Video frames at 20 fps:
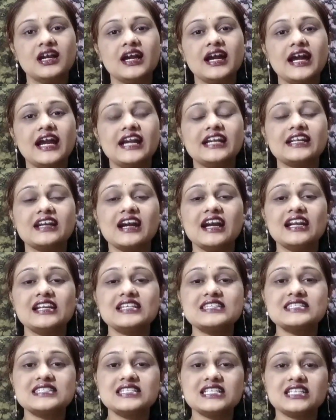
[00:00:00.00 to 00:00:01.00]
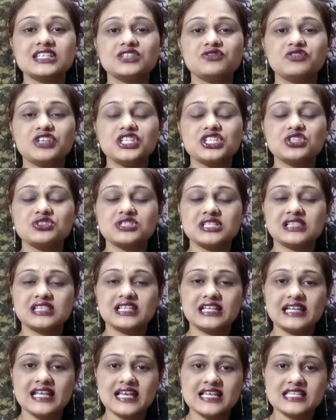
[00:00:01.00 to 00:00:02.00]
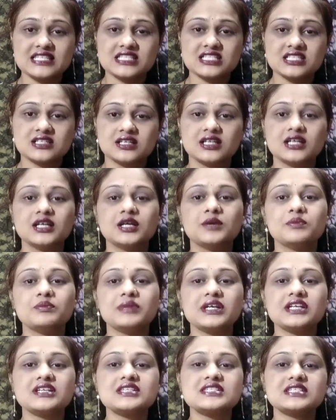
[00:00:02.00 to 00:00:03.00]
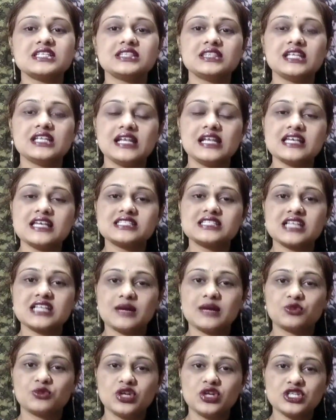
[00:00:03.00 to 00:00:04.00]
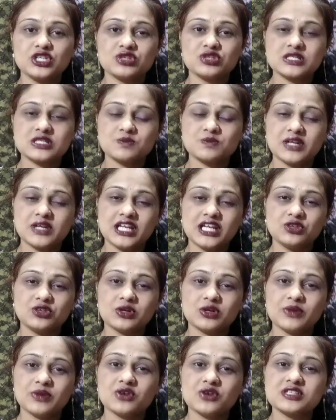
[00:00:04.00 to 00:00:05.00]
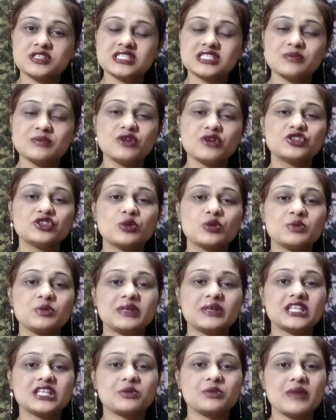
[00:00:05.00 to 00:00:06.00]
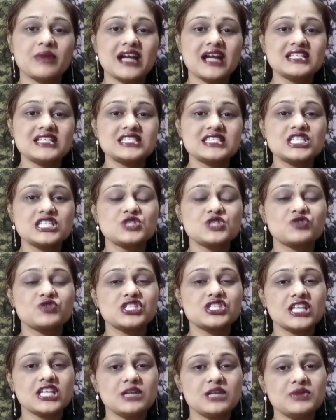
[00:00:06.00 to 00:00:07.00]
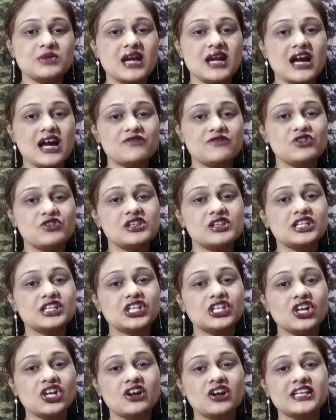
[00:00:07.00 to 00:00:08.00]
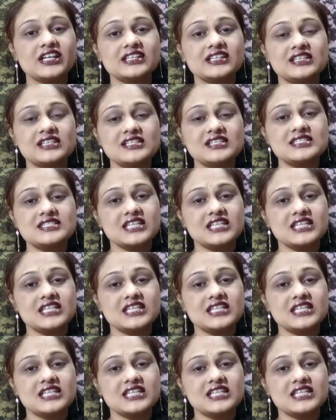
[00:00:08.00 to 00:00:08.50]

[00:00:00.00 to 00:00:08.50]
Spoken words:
and kindly see the video till the last, because in the last I am going to explain you about some of the homeopathic medicines which can be helpful in curing this